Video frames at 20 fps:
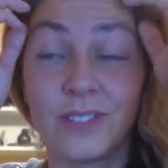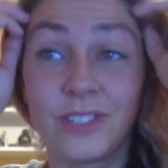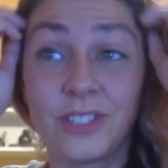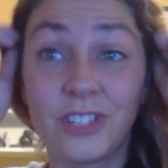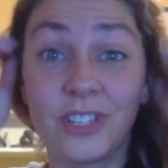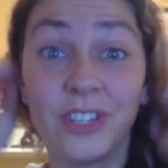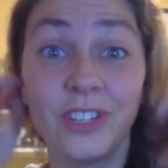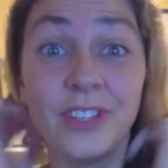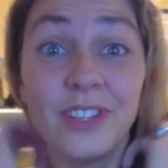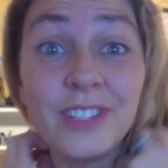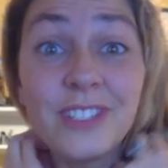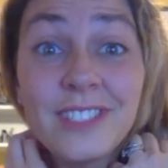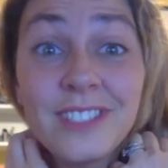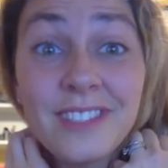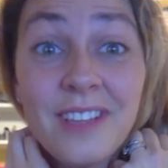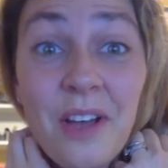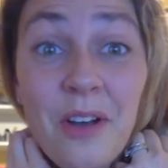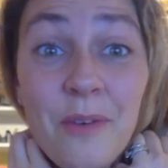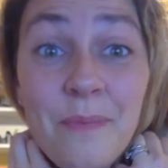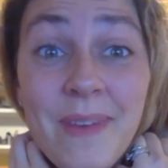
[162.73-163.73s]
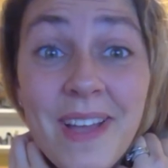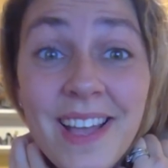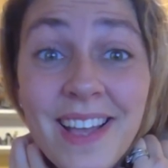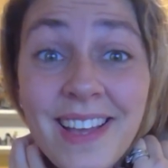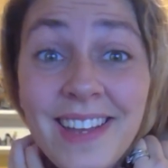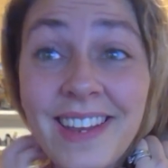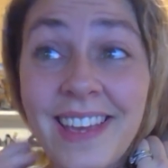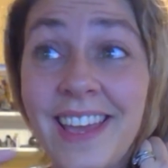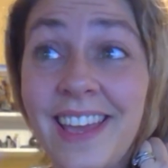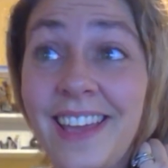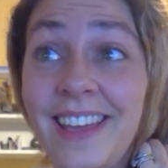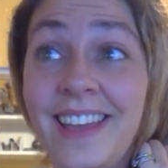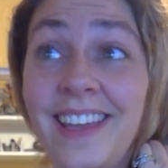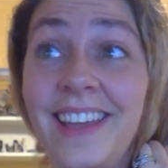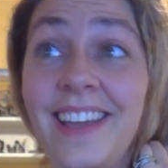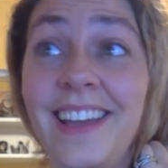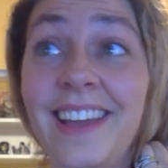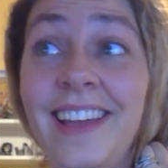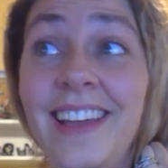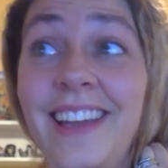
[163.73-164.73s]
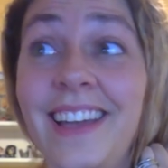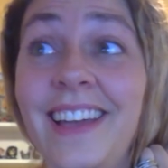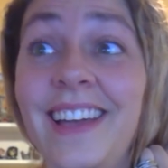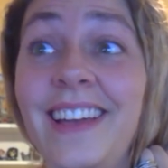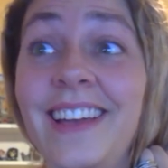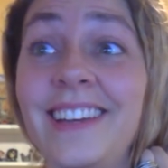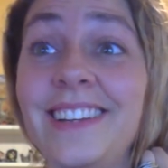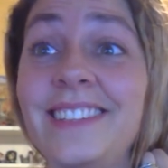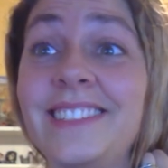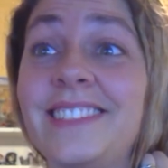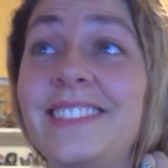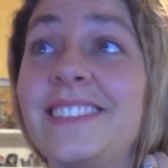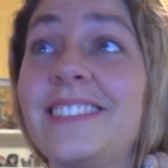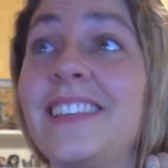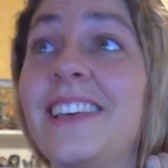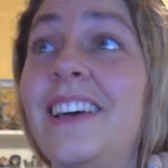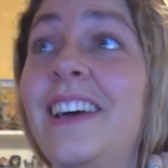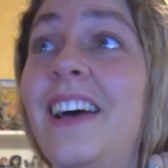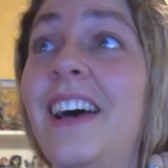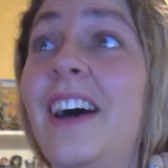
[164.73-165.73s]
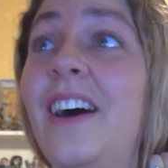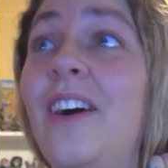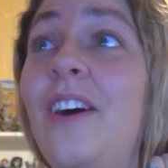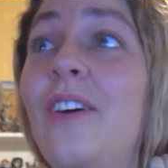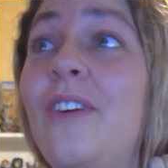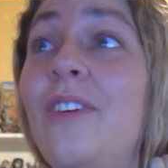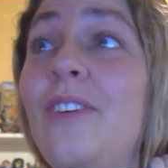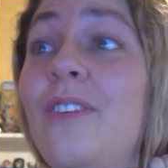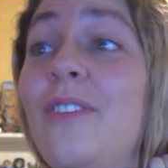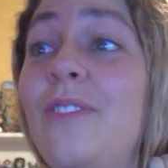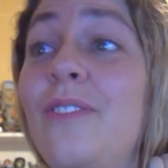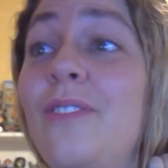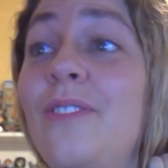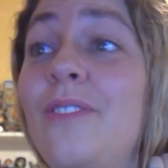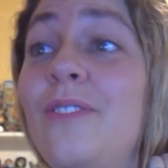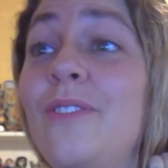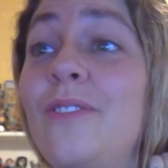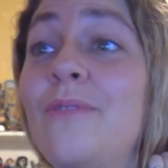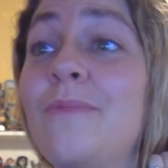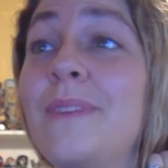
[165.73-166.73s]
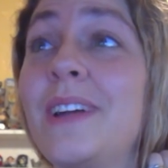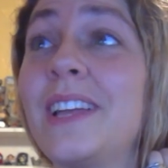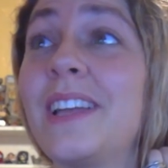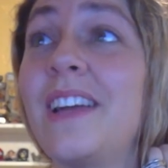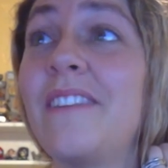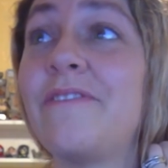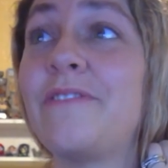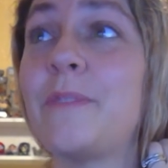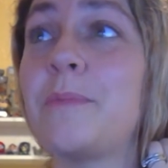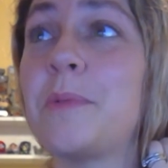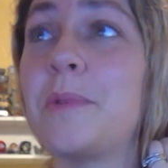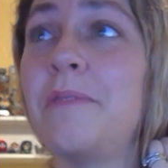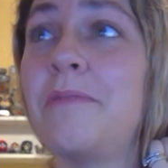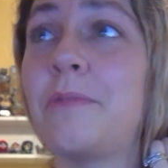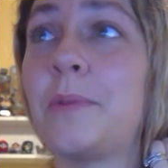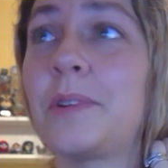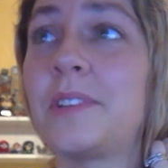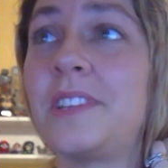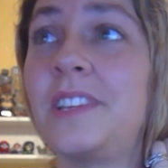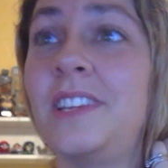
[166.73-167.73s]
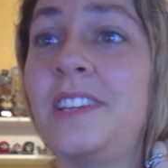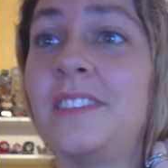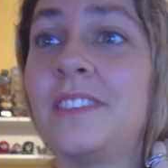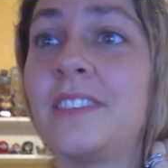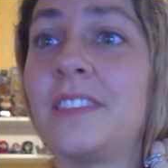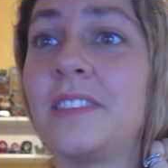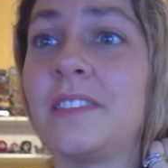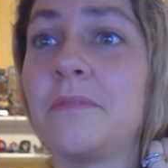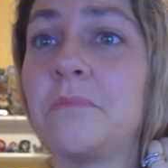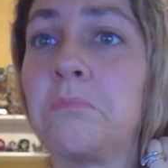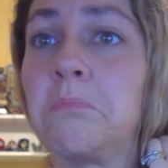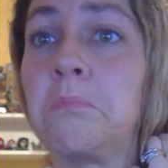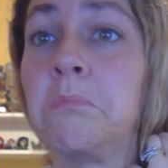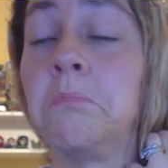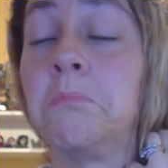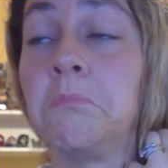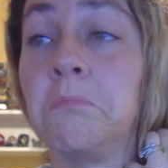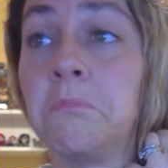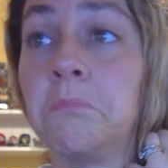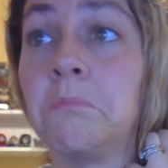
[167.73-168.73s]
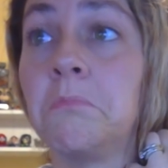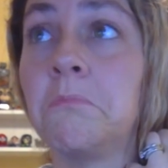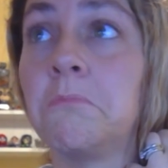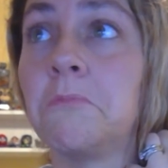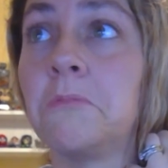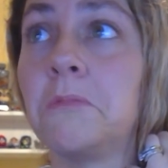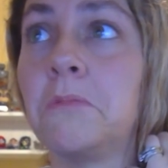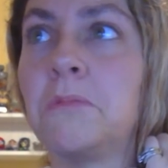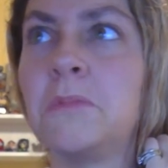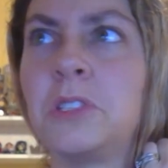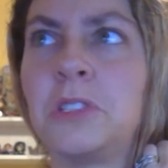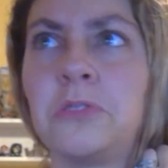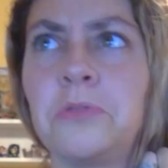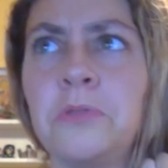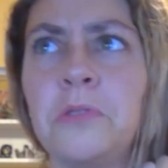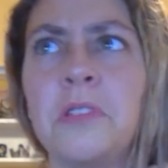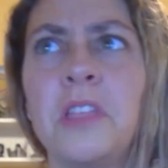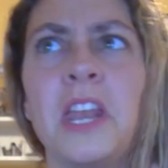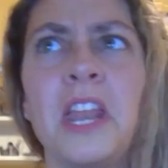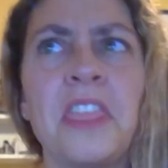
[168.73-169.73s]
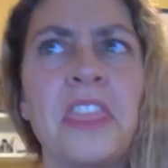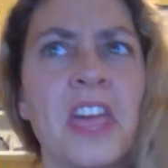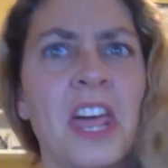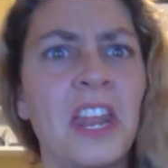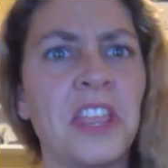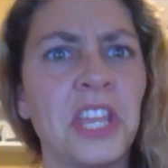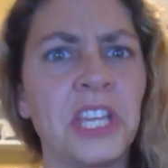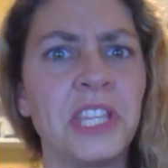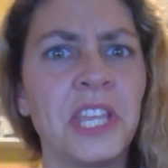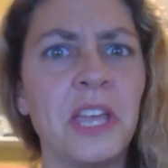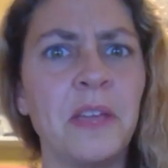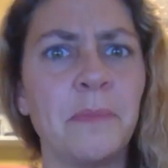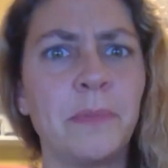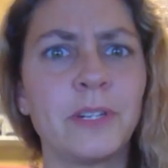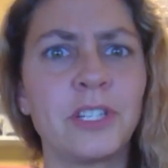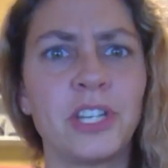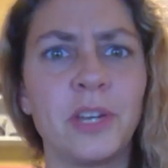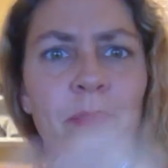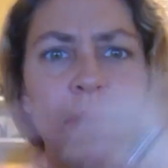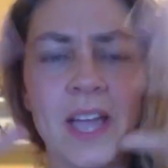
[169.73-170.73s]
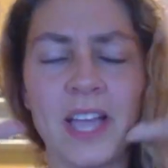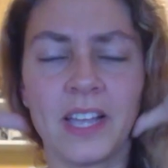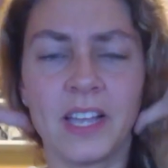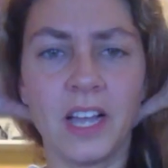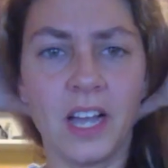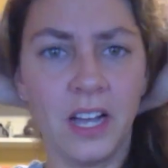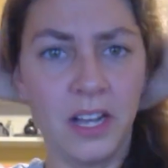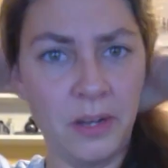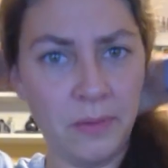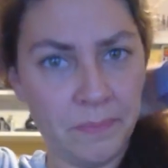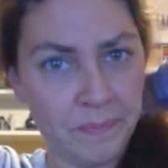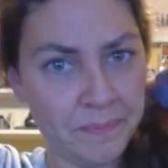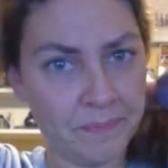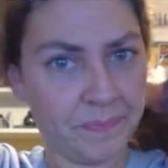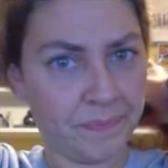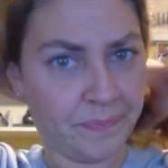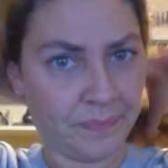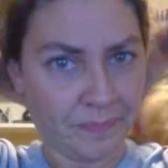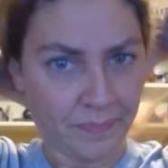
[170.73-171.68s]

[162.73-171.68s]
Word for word: She looks so badass. Oh my God, February fourteenth. Sooner than I thought. I thought they had pushed it back. Um...